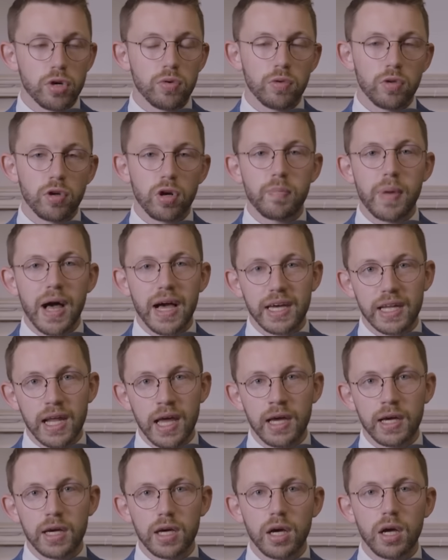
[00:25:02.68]
don't look back
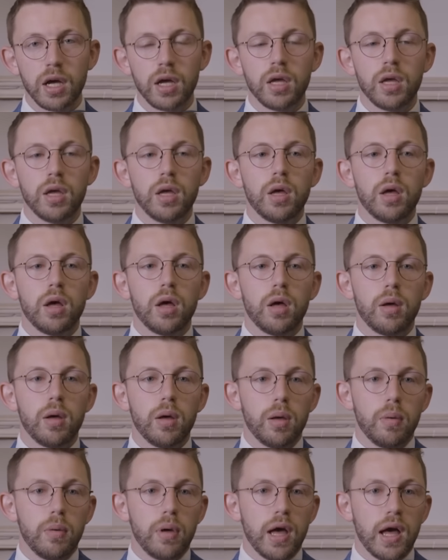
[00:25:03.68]
in anger,
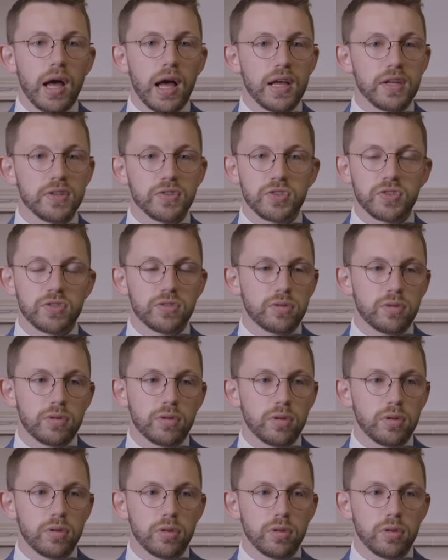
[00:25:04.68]
as